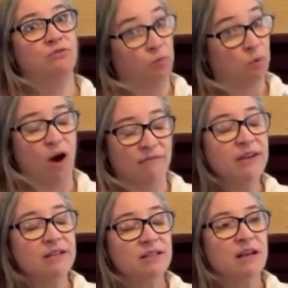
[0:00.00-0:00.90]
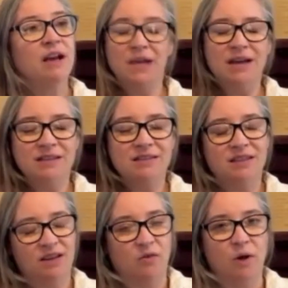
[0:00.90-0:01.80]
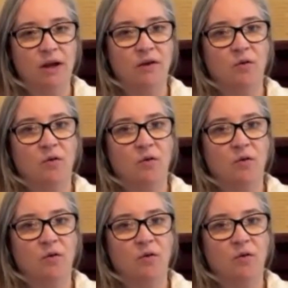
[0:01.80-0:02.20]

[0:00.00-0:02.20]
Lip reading: for profit because you know what?